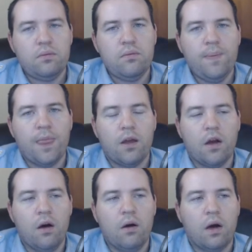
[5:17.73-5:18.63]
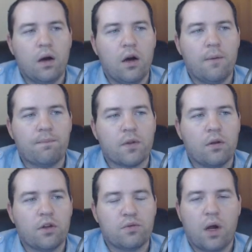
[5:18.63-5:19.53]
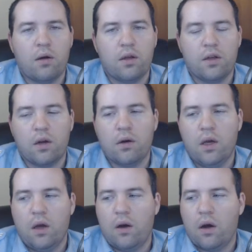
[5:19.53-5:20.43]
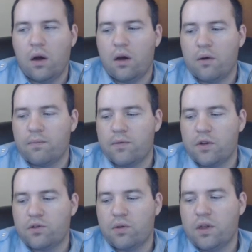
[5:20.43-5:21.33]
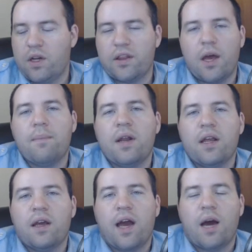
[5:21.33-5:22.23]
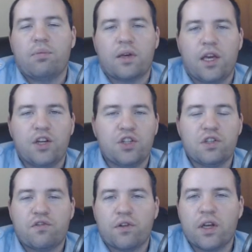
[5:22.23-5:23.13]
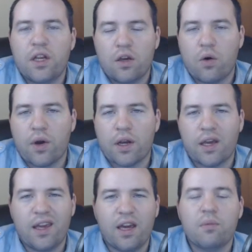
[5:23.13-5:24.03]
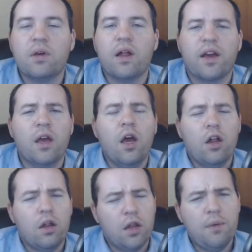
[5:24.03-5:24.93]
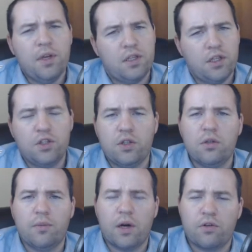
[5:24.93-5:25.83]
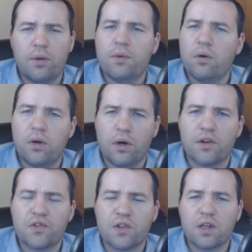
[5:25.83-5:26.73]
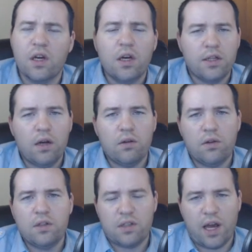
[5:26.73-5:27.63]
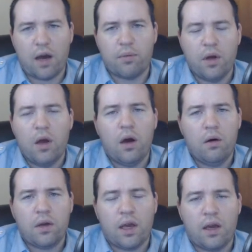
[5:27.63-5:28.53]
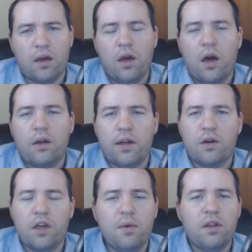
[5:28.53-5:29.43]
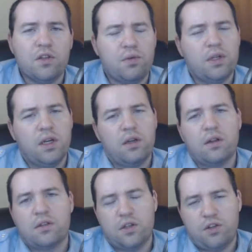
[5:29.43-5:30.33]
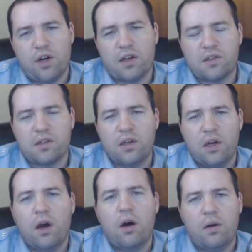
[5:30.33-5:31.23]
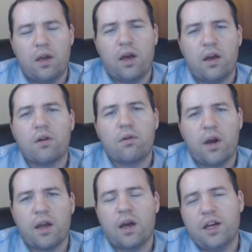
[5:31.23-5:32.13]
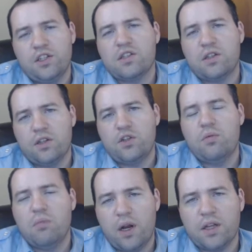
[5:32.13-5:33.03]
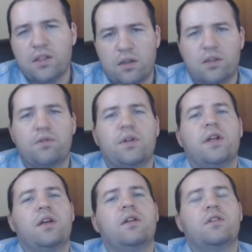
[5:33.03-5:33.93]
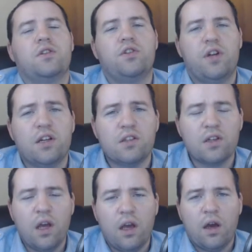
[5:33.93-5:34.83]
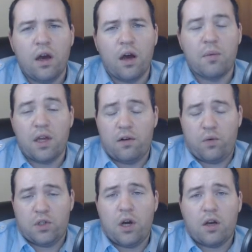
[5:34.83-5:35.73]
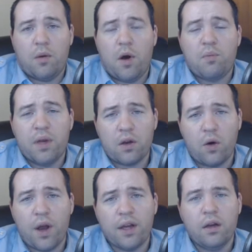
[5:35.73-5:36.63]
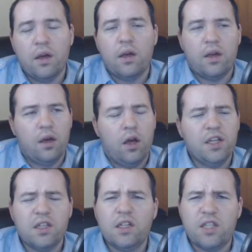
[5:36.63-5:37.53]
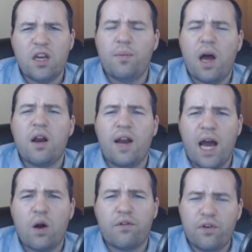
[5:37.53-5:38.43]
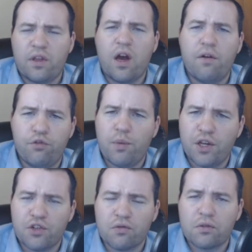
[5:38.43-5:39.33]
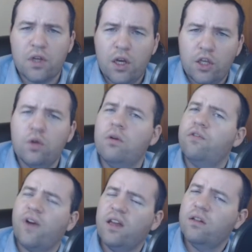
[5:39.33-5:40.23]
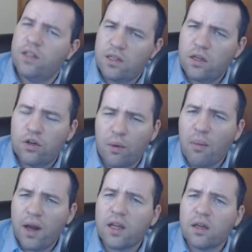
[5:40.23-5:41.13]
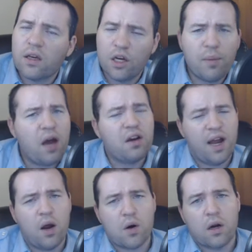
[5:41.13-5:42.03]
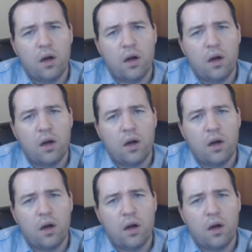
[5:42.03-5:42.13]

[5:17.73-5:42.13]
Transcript: You know, there's probably, you know, there's really not that many applications for any coin. I can't be like, let me teach you about cryptocurrency. Download this app. Okay, now give me this ridiculous address. Okay, great. I just sent you money to this ridiculous address. And if we're talking about Bitcoin, it's going to take about an hour for the confirmations. You will finally see your money in about an hour.